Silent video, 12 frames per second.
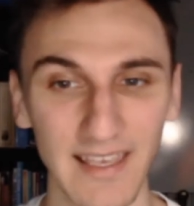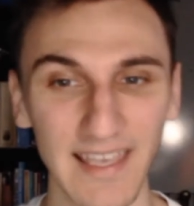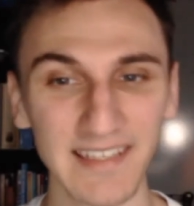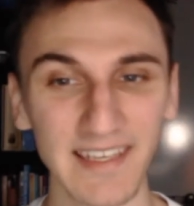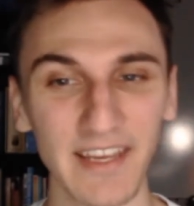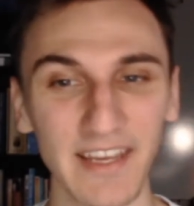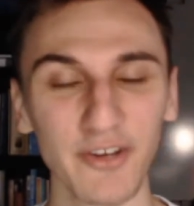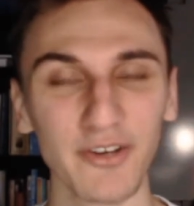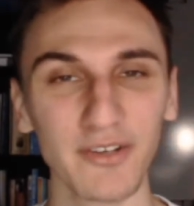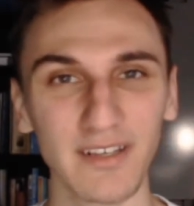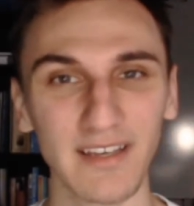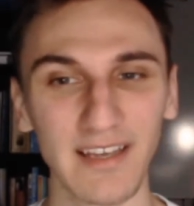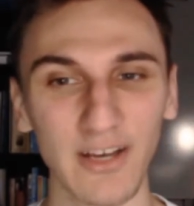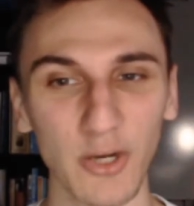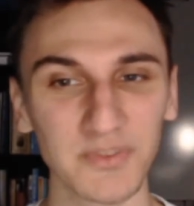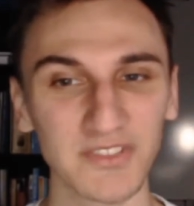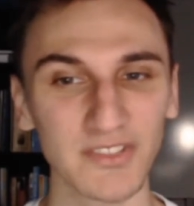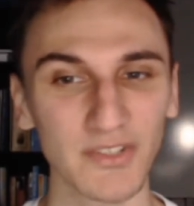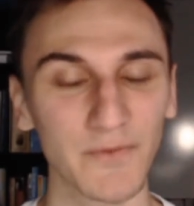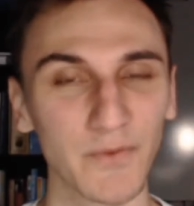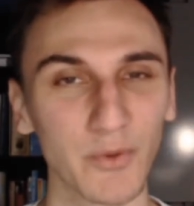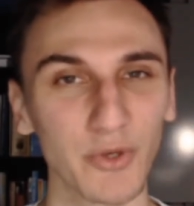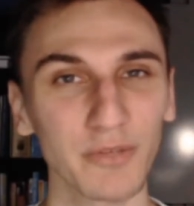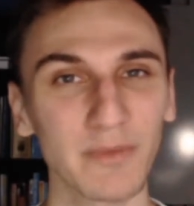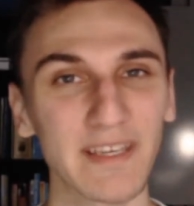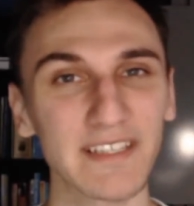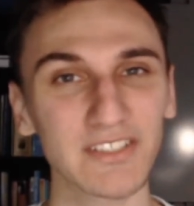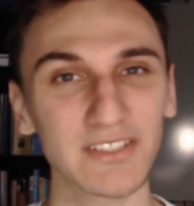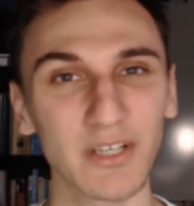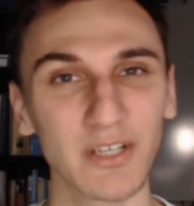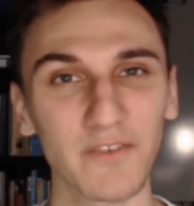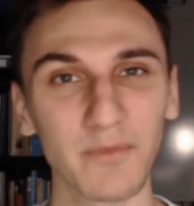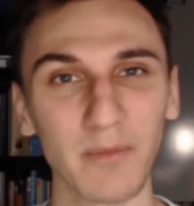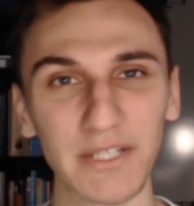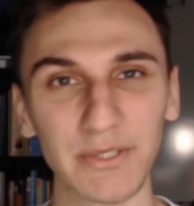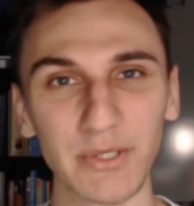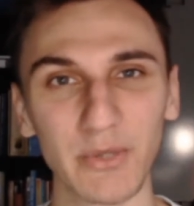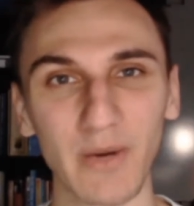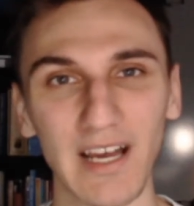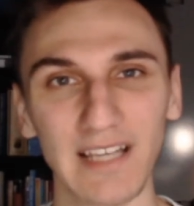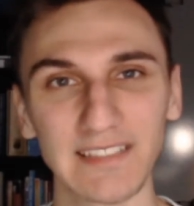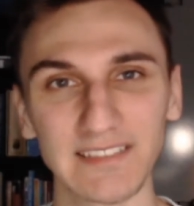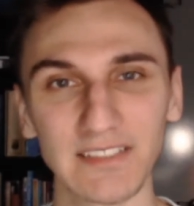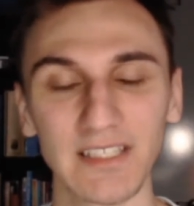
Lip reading: and air helps the formation of microalgae.